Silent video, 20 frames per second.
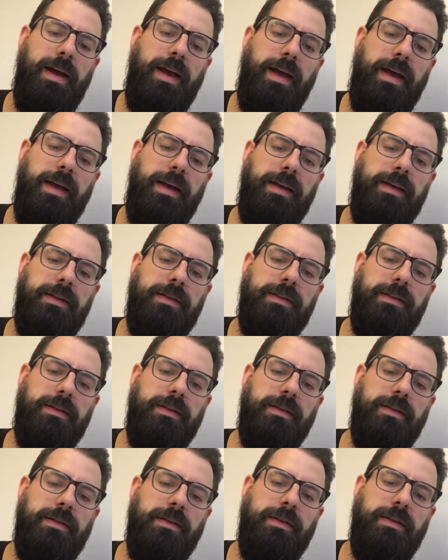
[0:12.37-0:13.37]
and
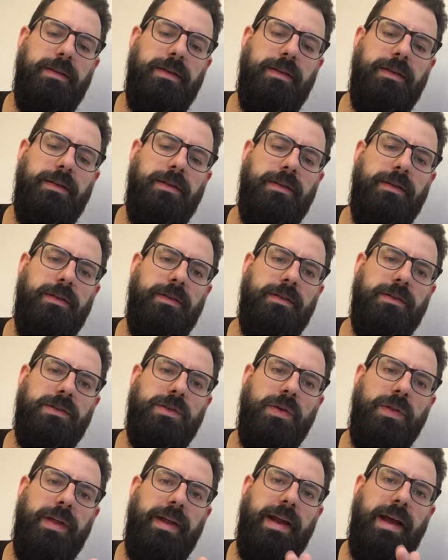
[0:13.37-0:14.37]

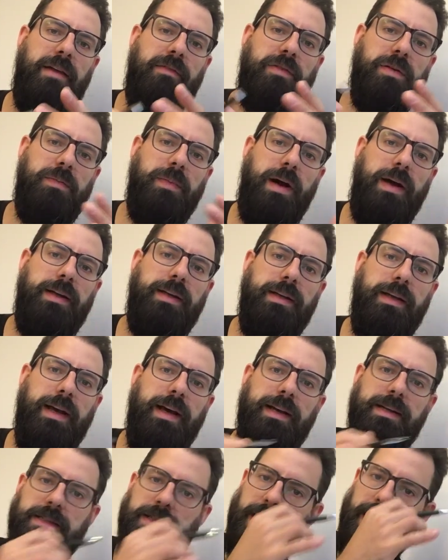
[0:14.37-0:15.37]
so that everybody
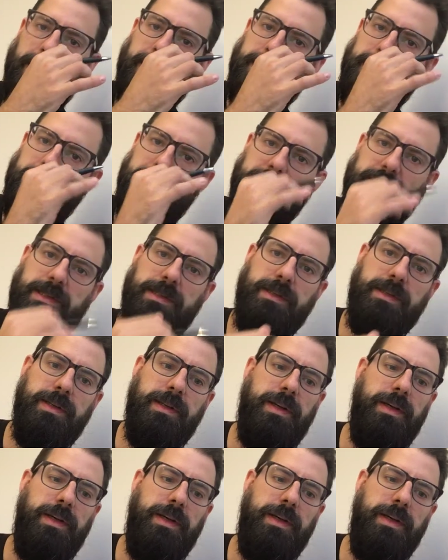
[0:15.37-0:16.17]
has access